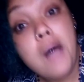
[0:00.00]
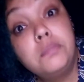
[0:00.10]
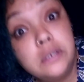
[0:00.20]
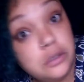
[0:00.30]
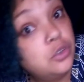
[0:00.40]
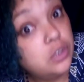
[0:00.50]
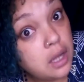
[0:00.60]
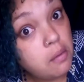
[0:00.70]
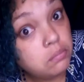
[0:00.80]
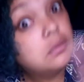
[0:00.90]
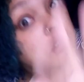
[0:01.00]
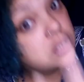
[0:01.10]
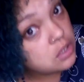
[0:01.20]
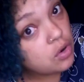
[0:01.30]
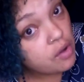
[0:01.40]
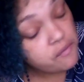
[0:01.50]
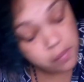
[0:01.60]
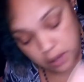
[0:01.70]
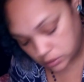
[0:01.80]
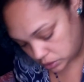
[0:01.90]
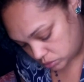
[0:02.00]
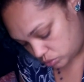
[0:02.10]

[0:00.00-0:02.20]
Up until today, I still laugh about it,